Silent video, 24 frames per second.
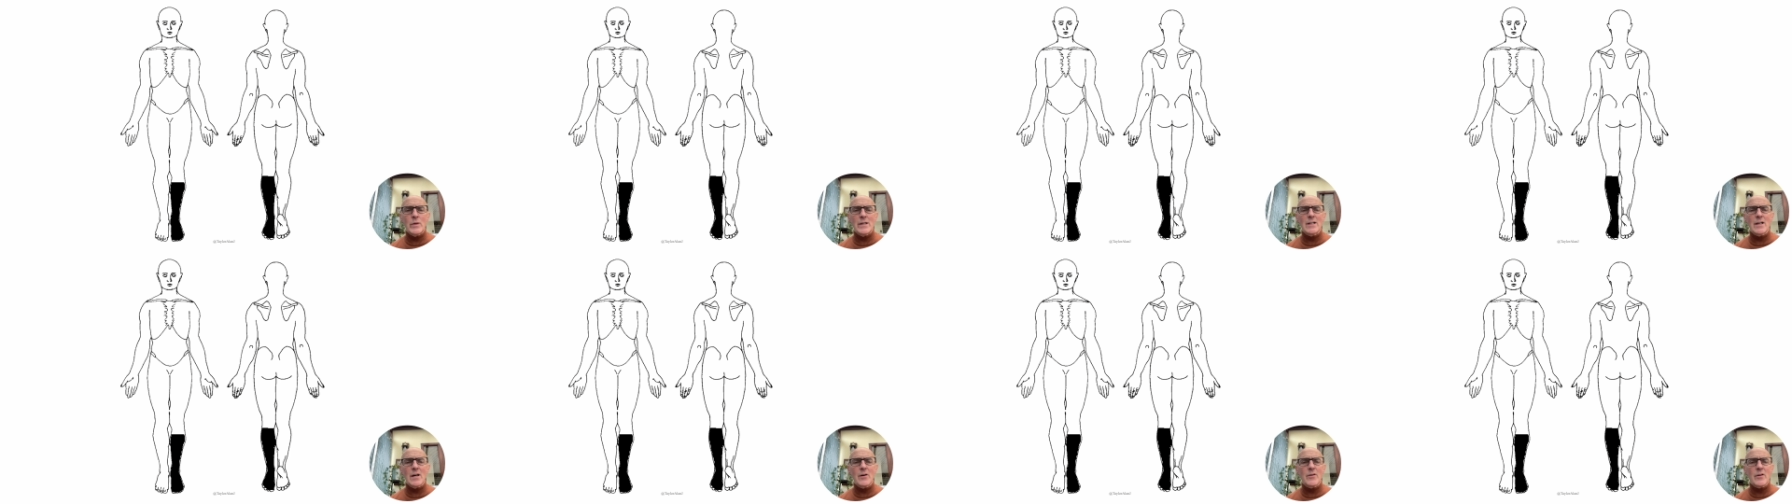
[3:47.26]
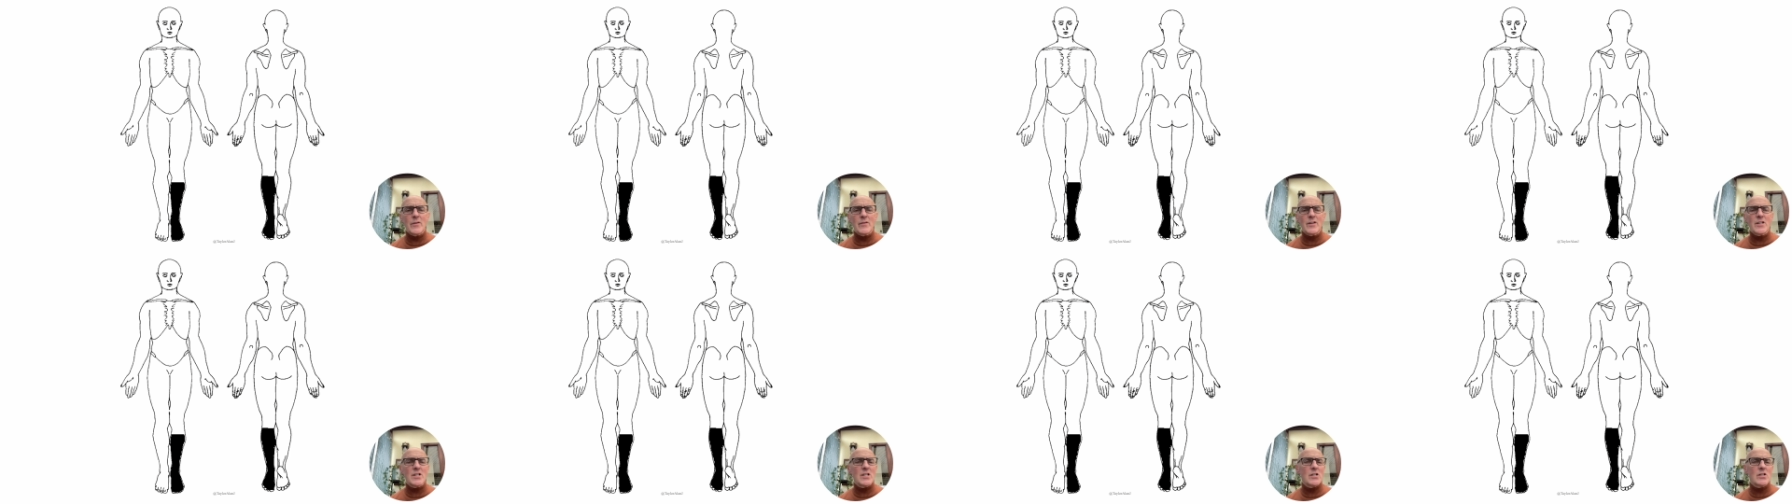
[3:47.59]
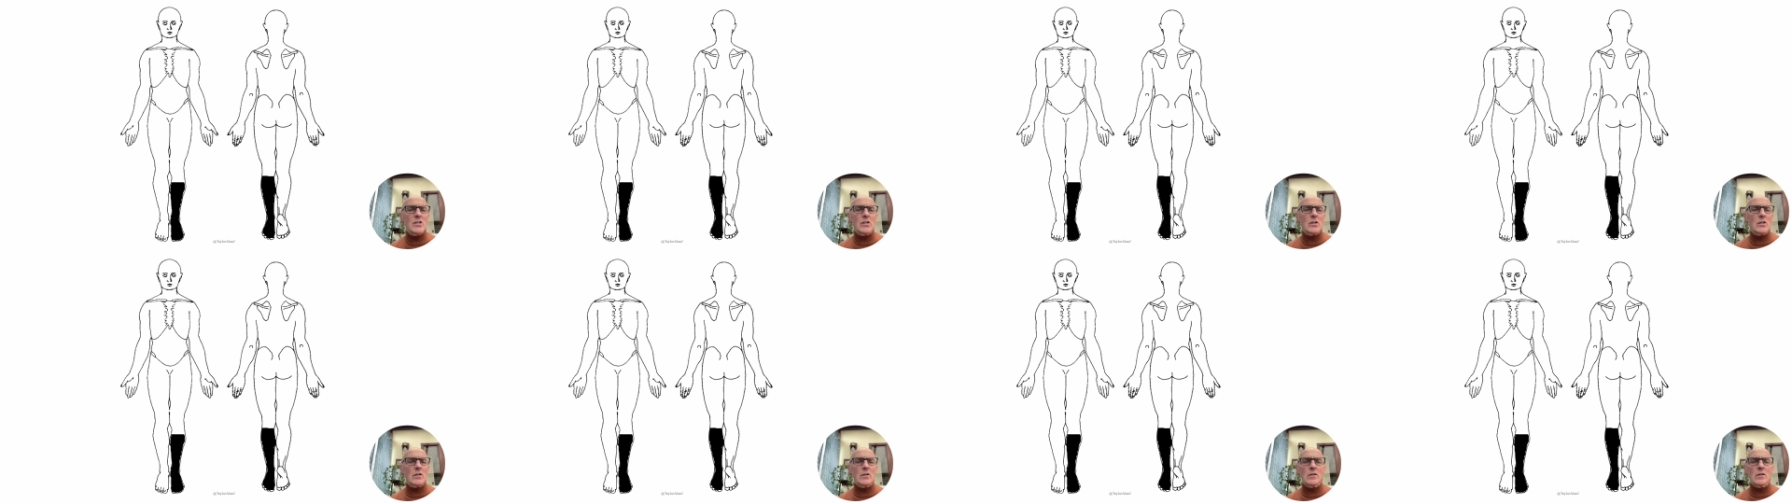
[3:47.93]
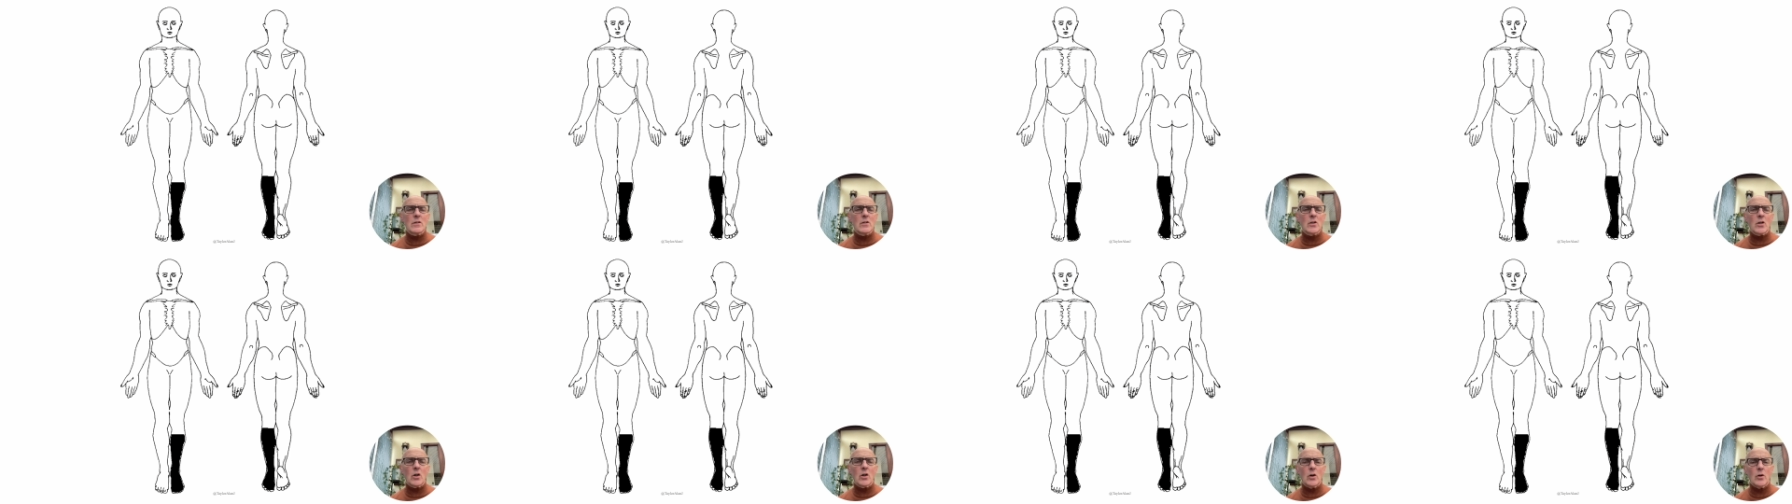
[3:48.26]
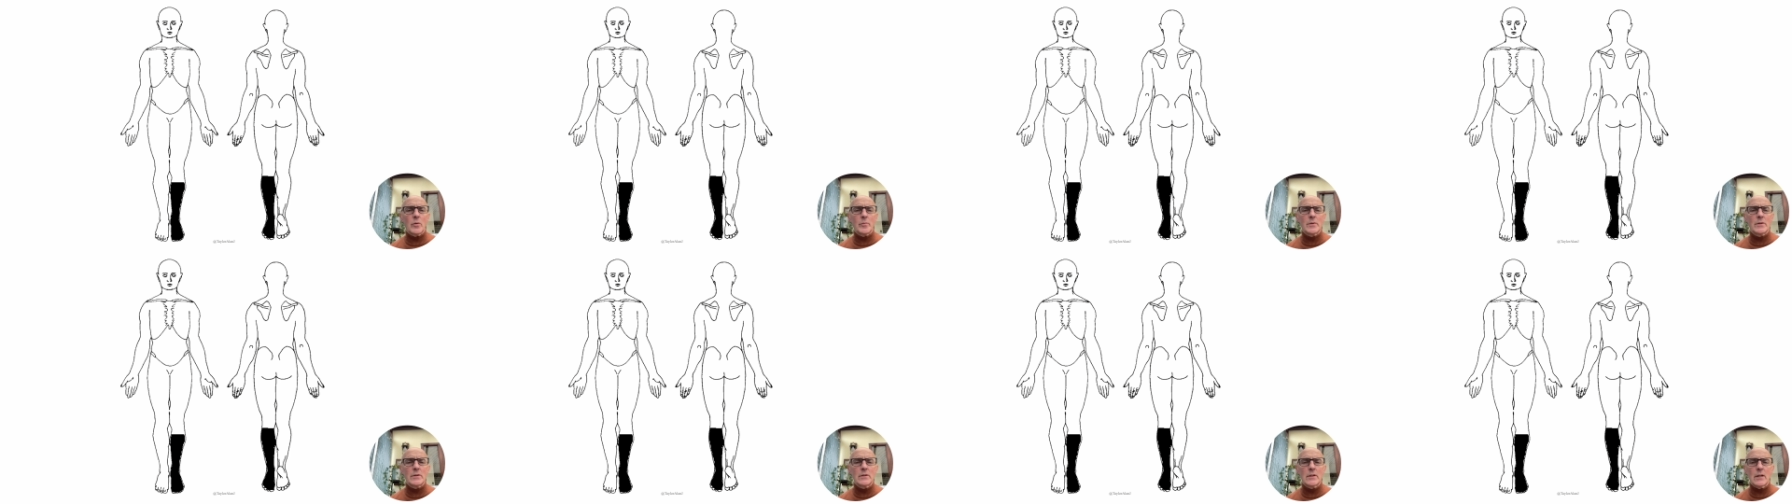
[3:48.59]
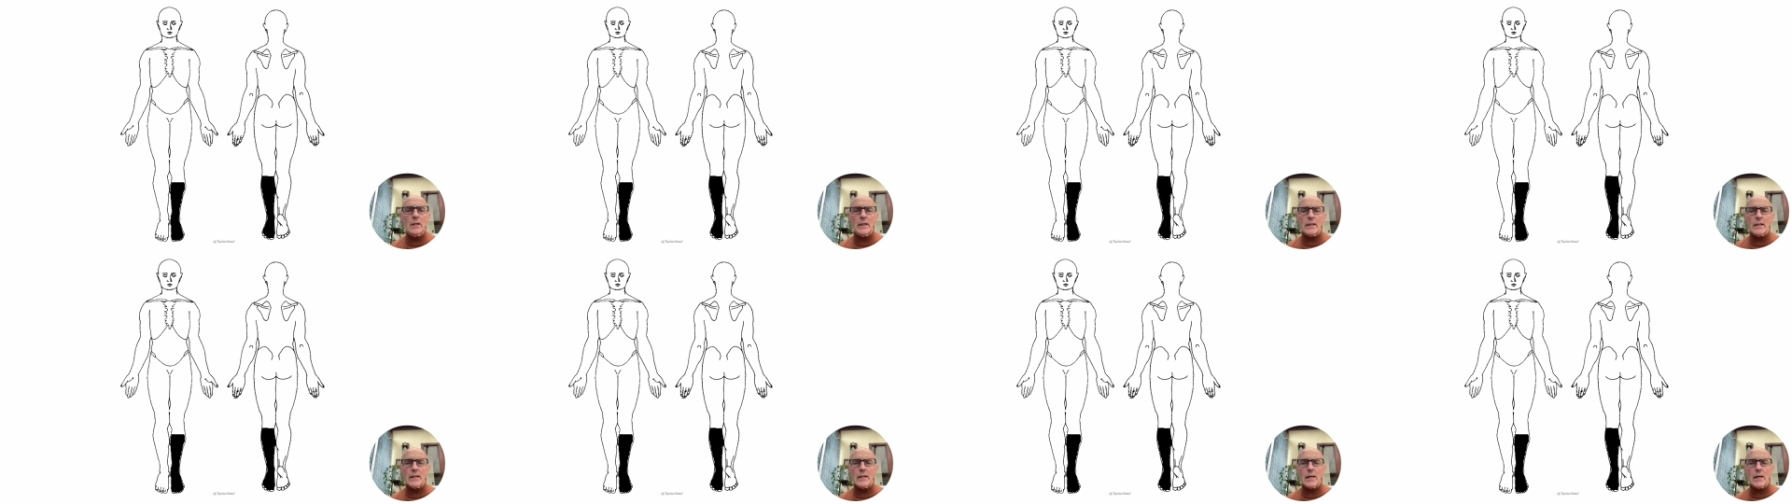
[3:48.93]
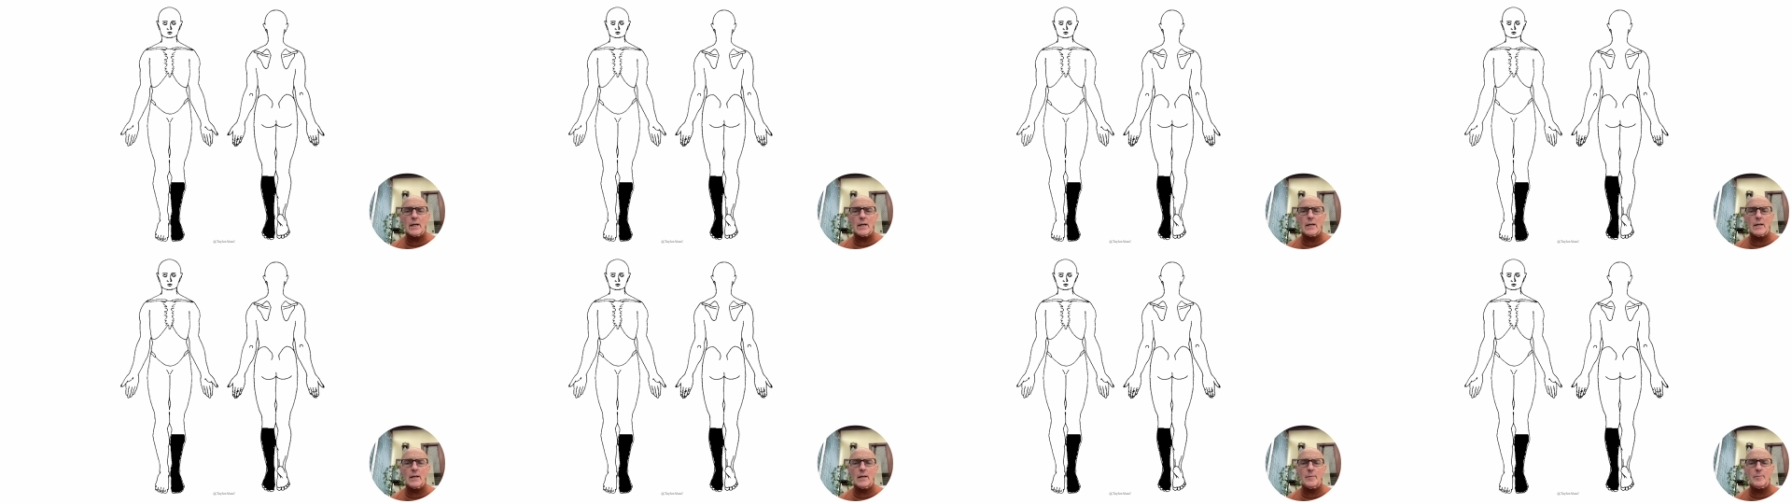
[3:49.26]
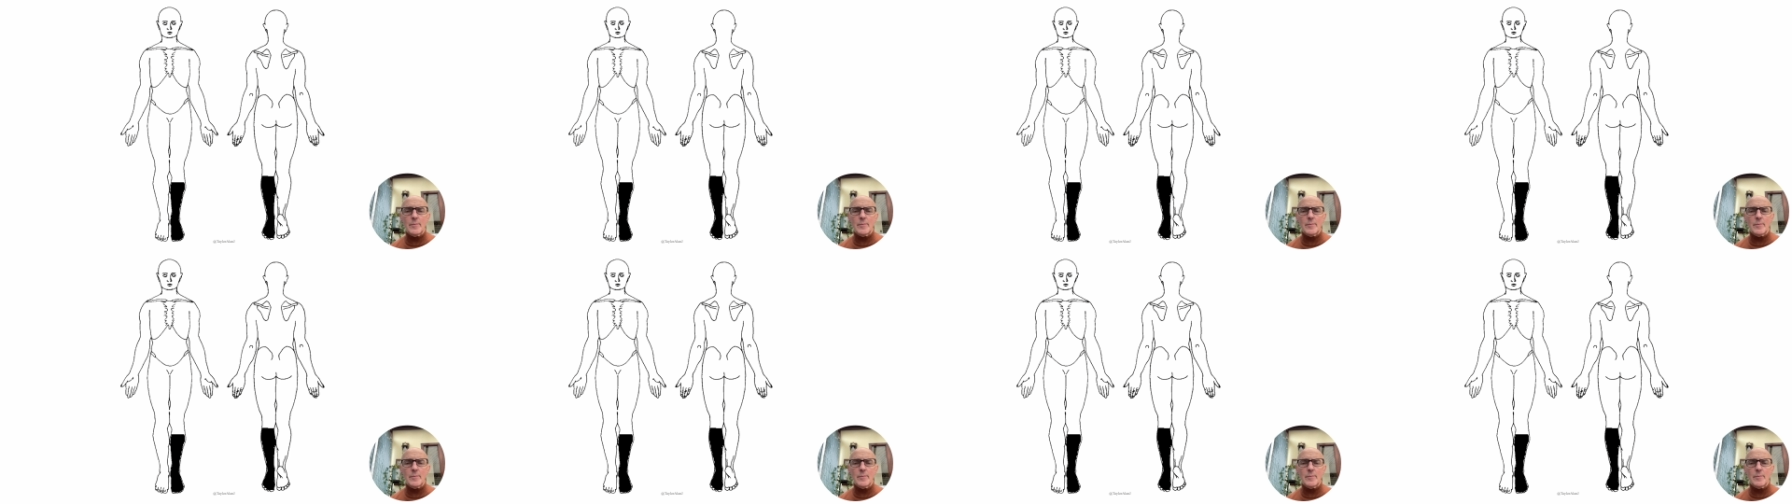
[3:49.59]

we know that this is commonly uh,